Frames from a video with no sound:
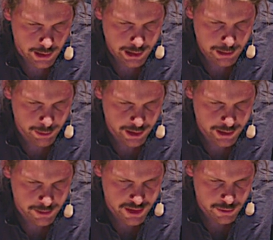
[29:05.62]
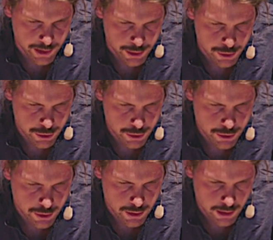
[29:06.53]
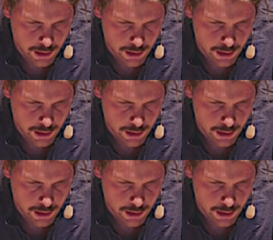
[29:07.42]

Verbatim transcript: I need a bracket in my switch.